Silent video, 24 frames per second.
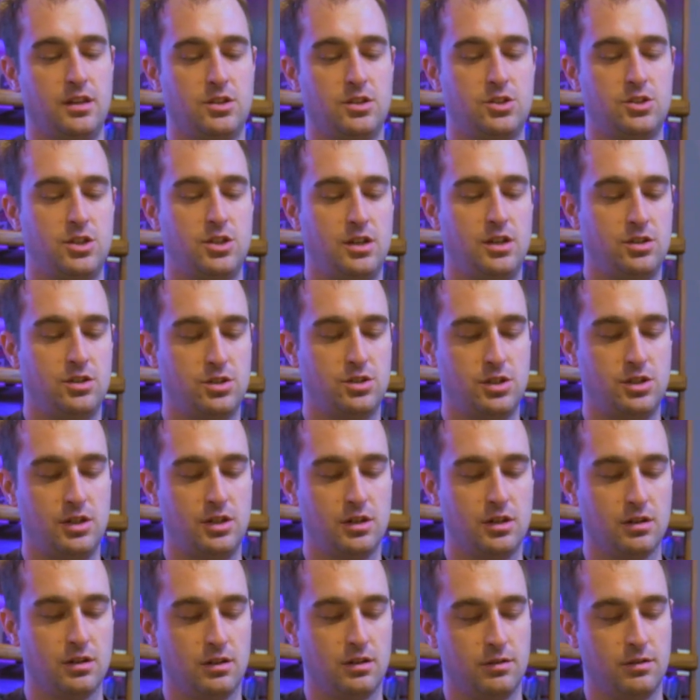changed
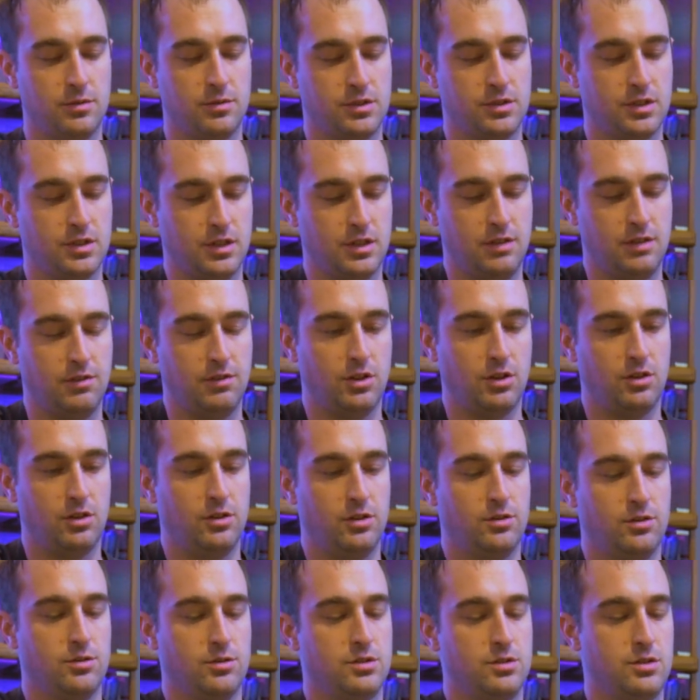here. Oh, it's not even
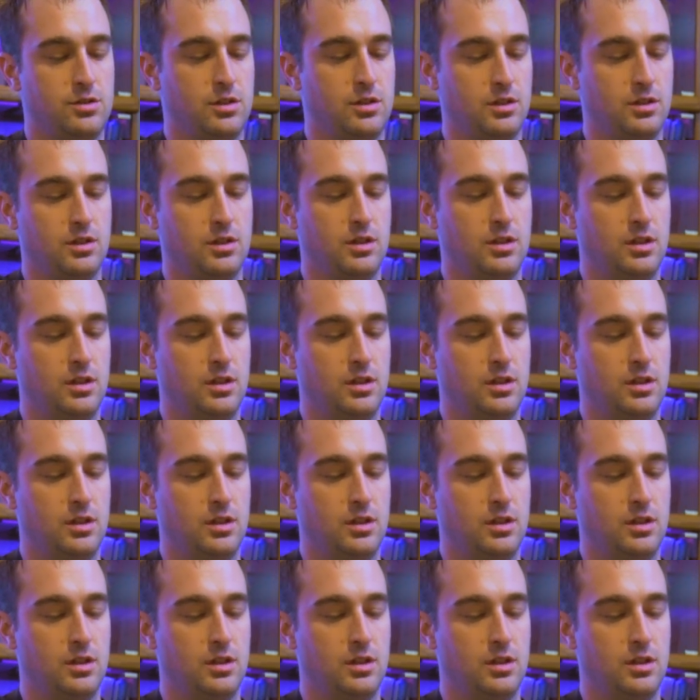closed.